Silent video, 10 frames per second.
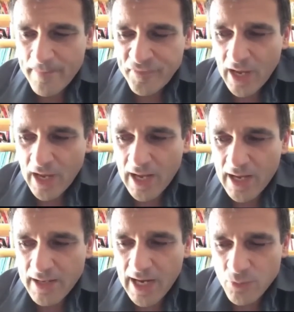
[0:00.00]
I
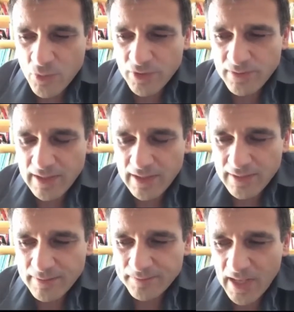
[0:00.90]

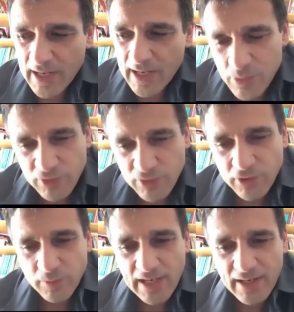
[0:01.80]
would not make
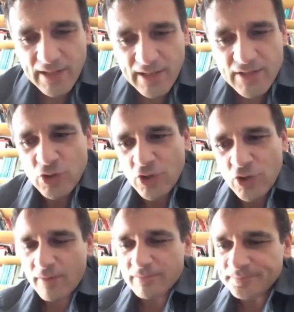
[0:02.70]
like such a
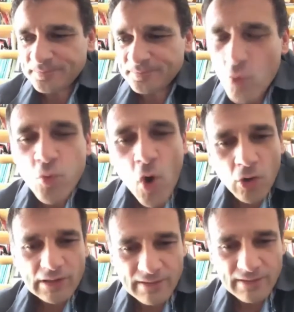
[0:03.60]
wall,
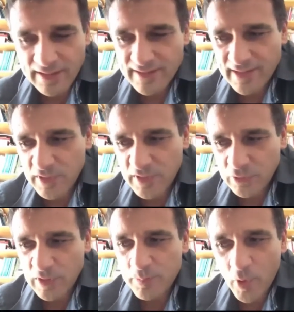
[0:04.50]
let's say, between
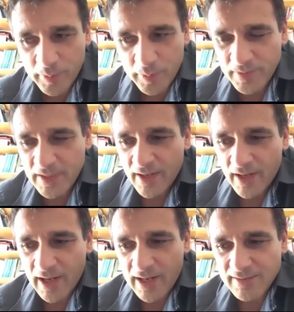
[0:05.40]
pop
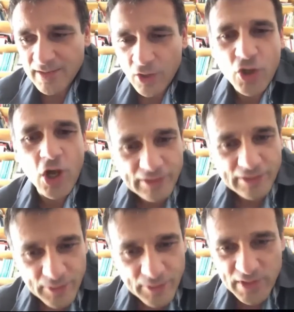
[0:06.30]
and cult
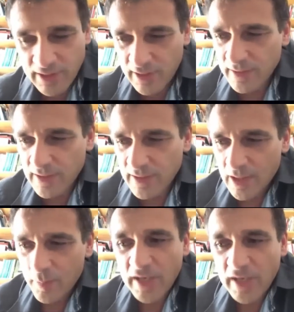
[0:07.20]
music,
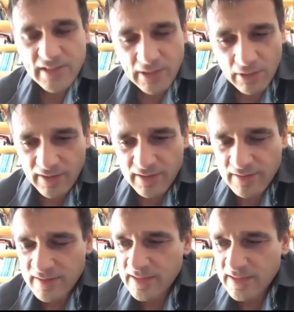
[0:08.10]
particularly in this